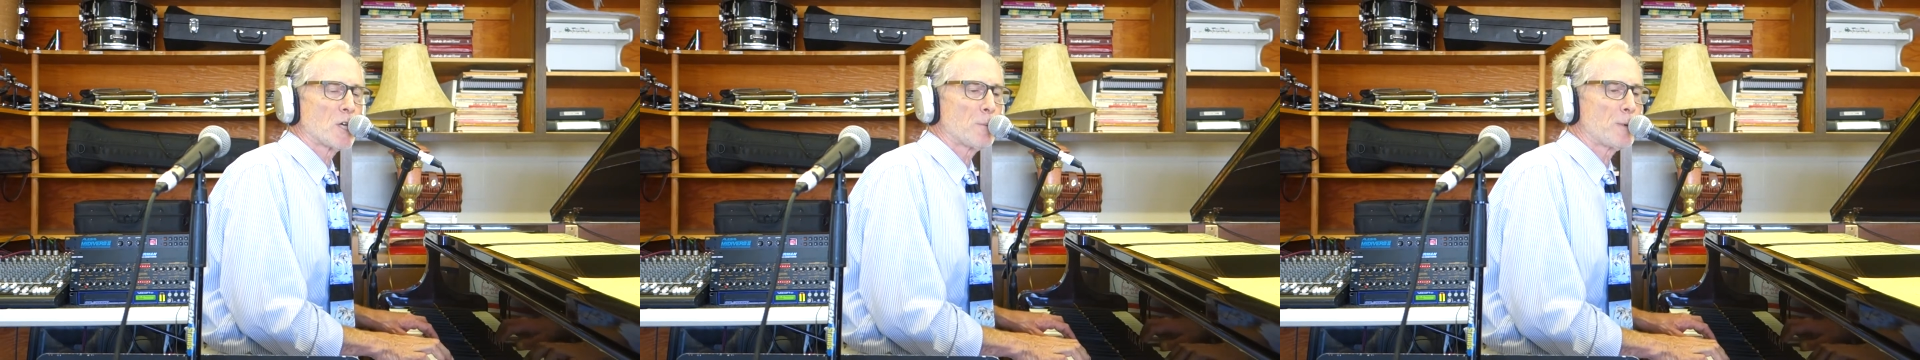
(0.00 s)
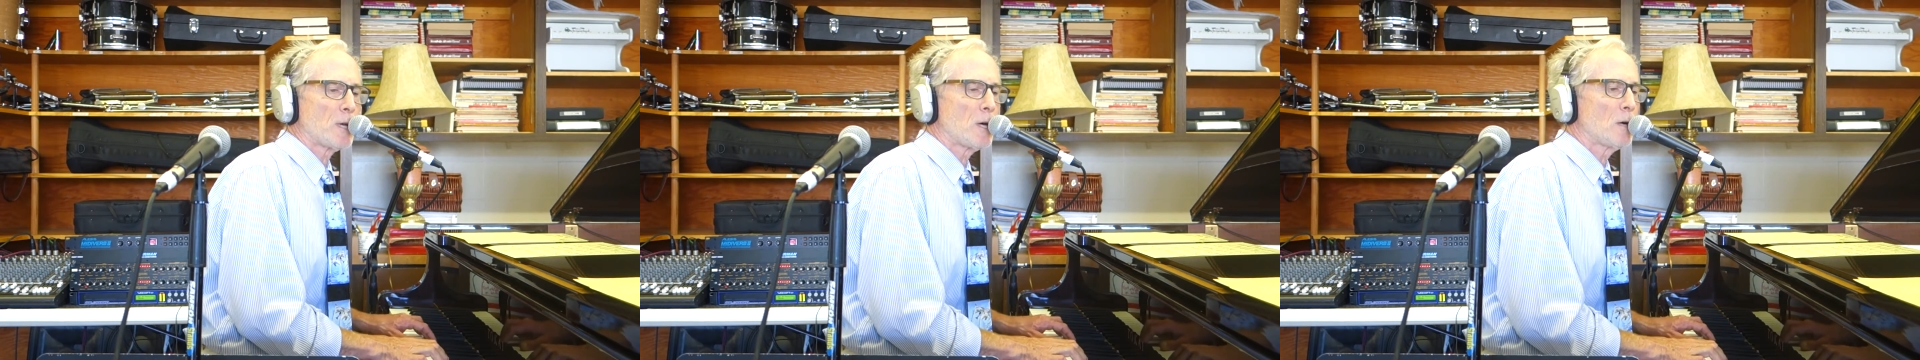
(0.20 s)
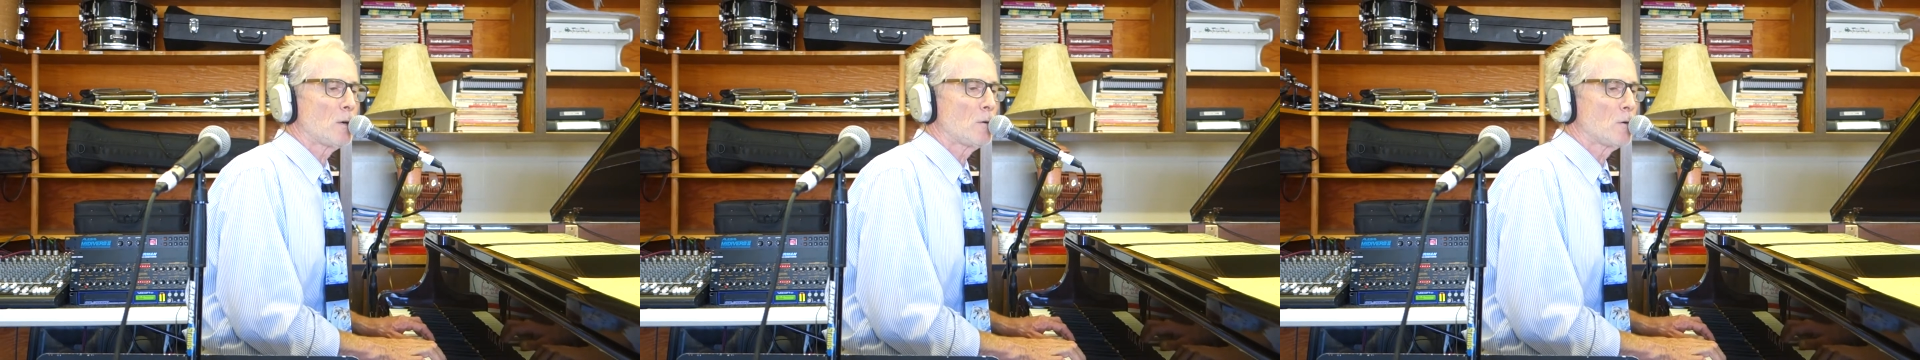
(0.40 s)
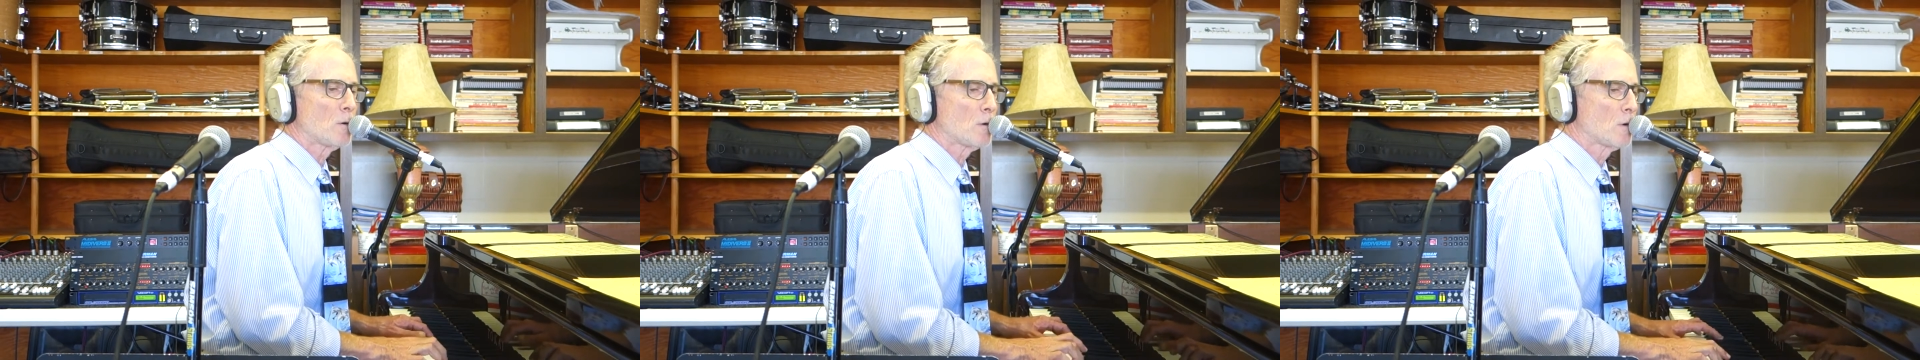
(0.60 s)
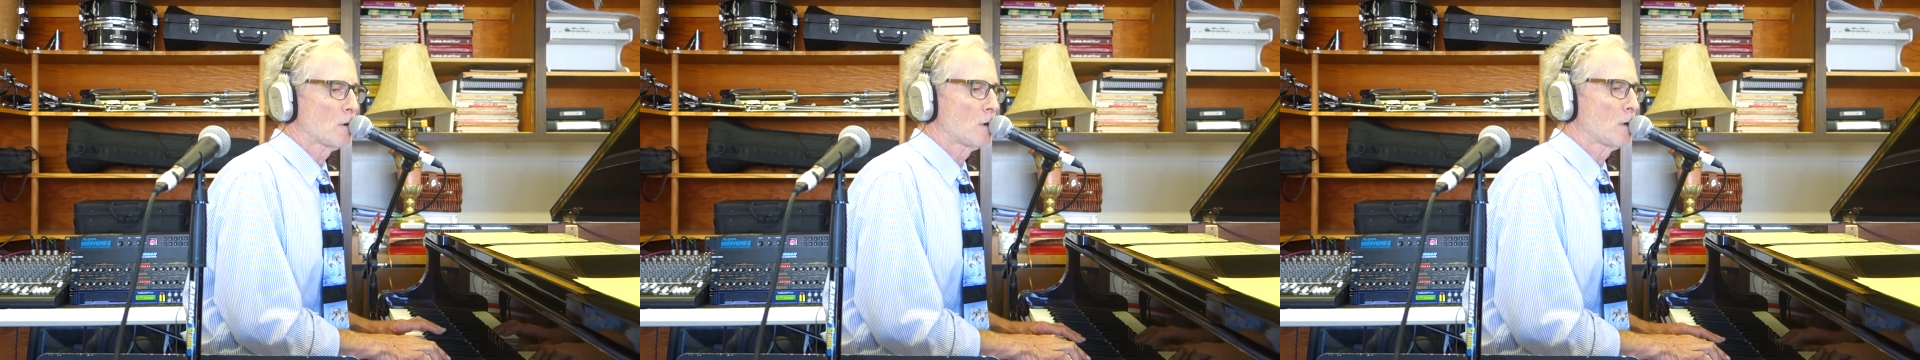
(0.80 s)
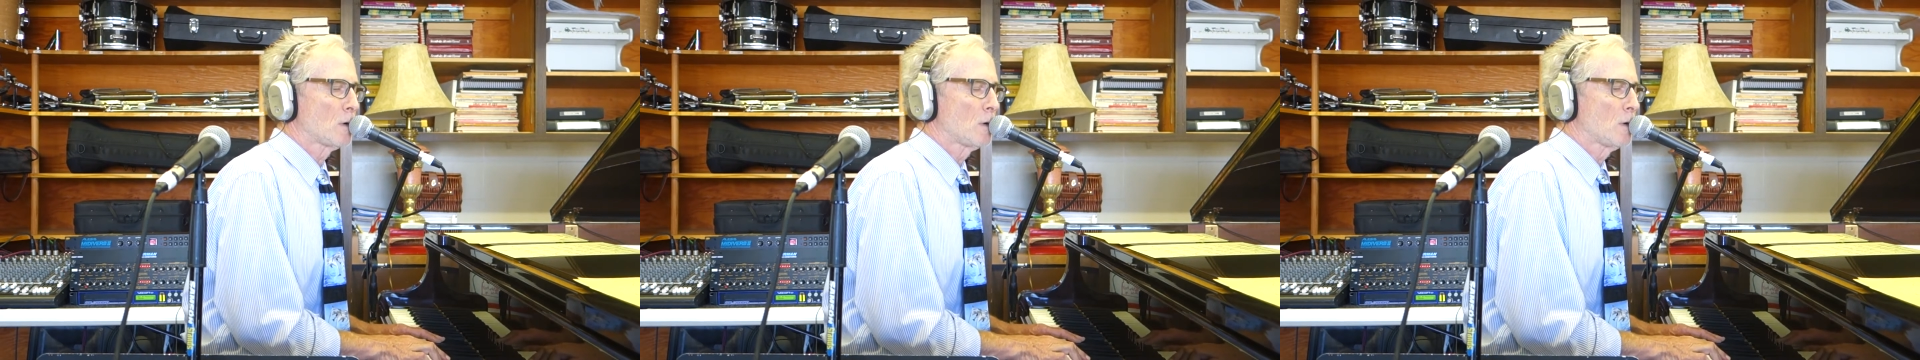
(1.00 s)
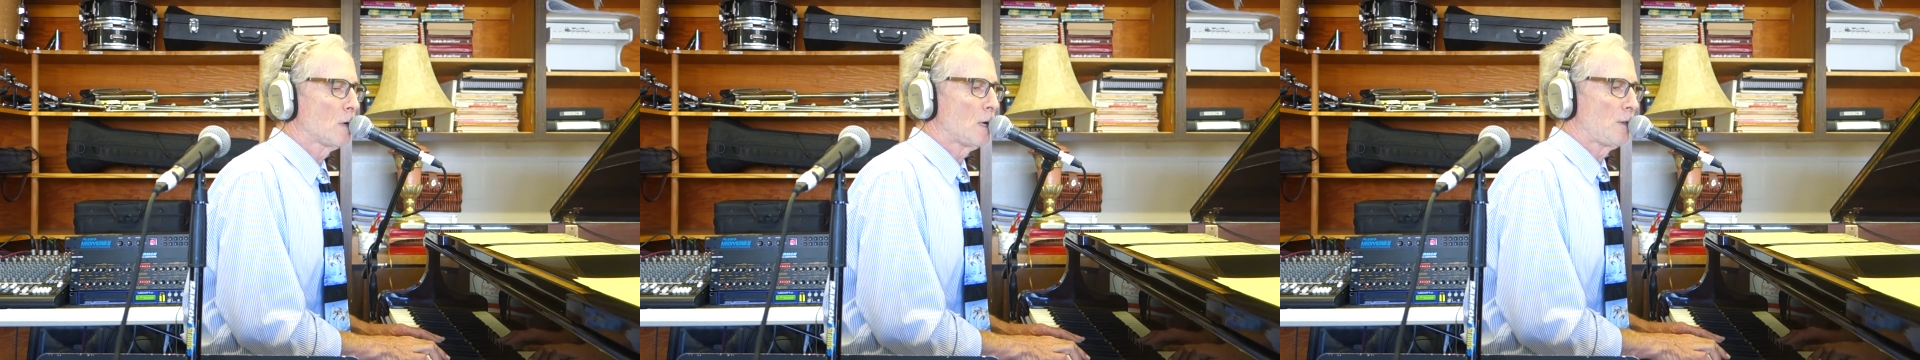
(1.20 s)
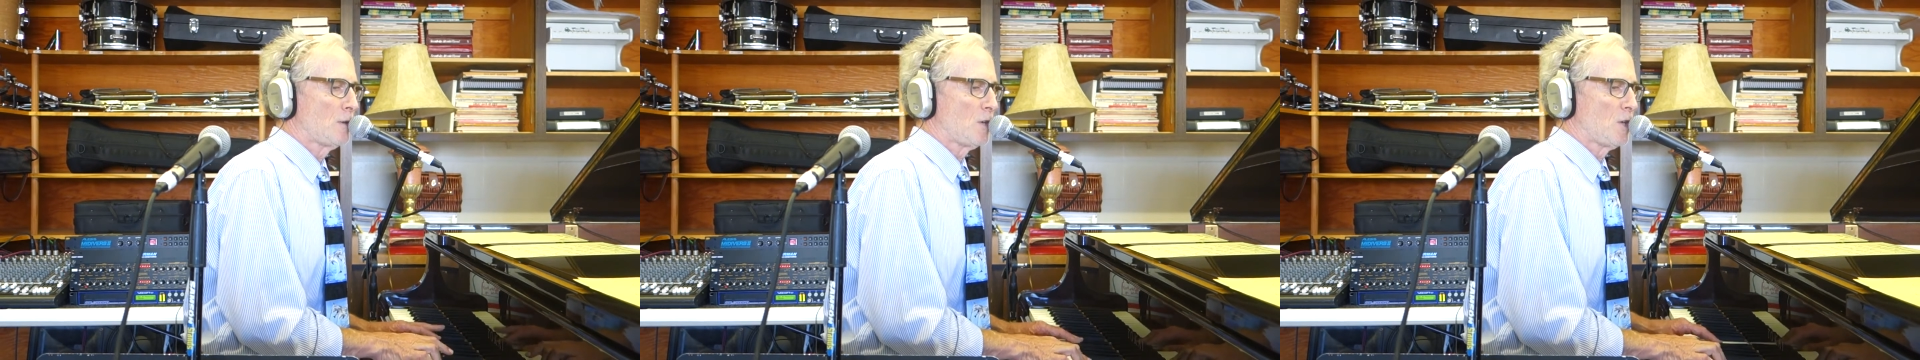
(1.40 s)
a note,
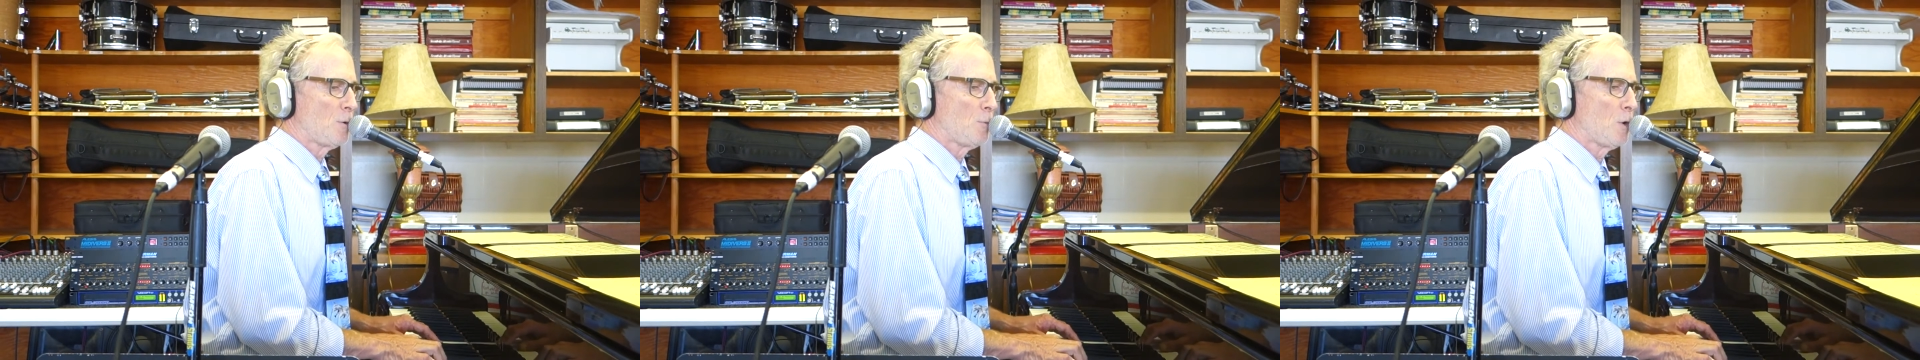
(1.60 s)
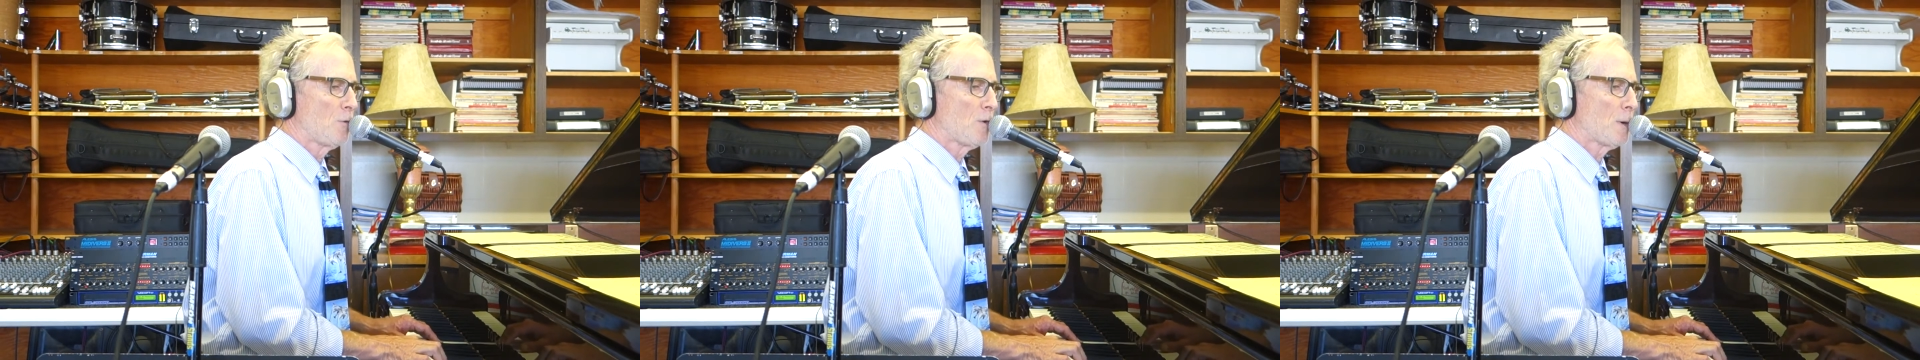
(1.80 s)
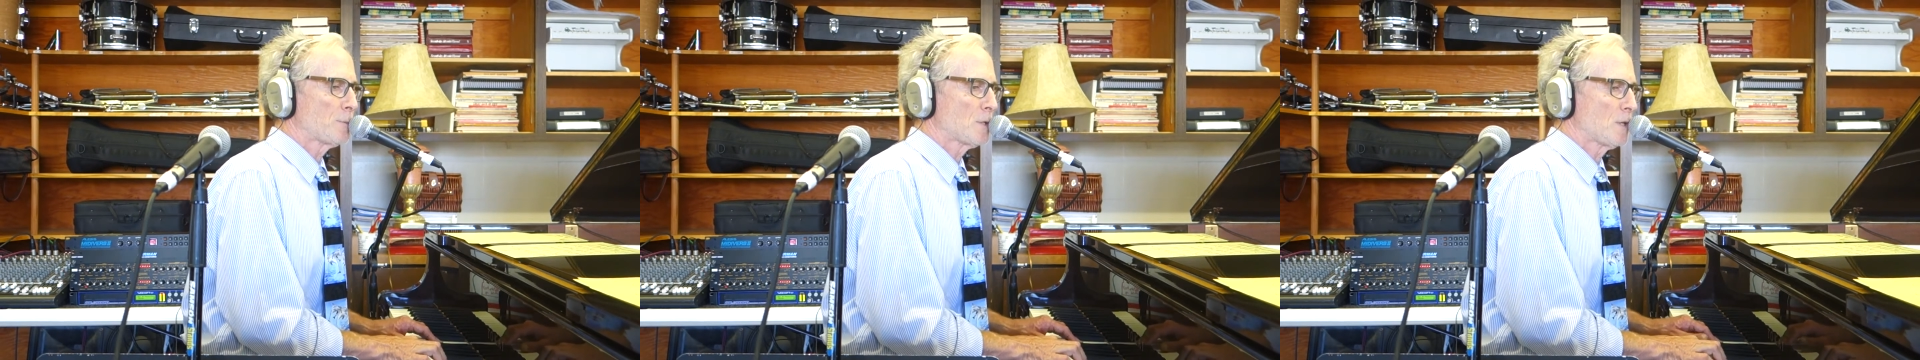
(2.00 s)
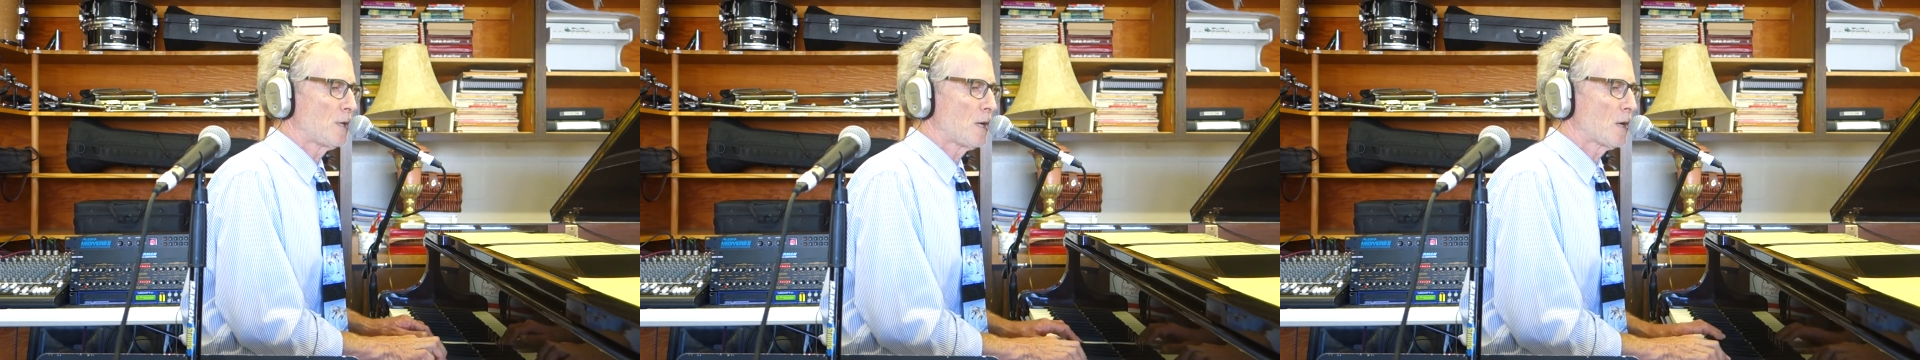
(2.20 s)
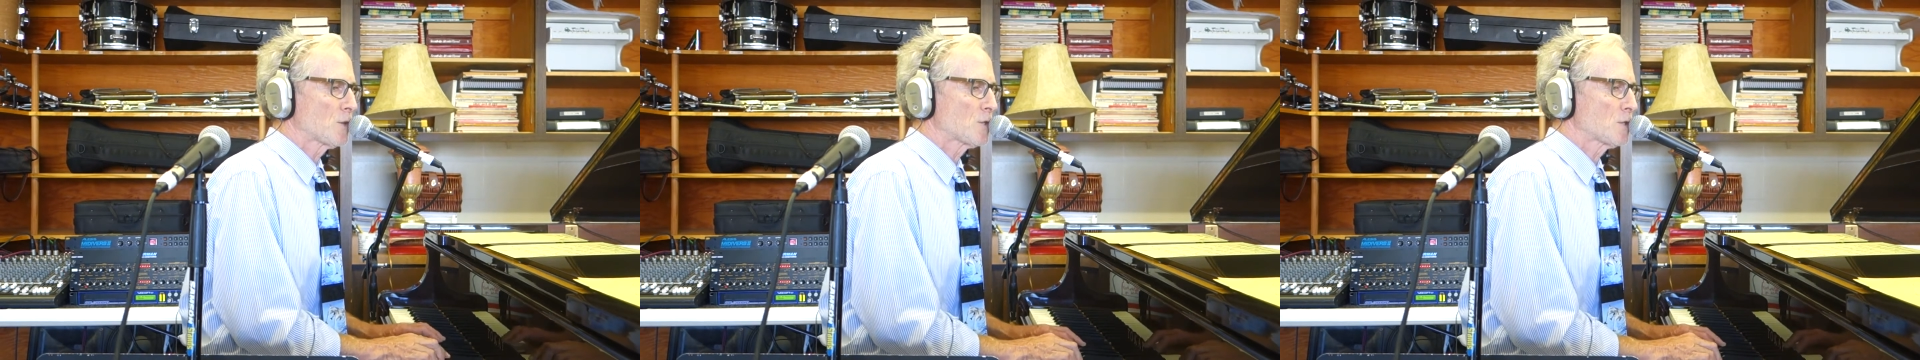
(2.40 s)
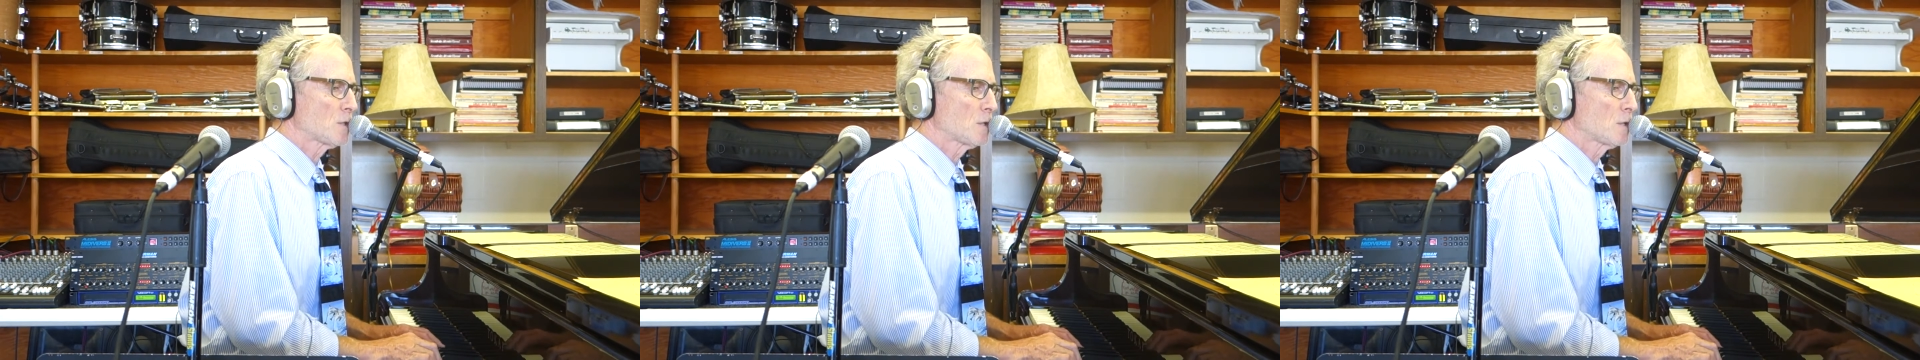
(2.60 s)
and then you move up to the next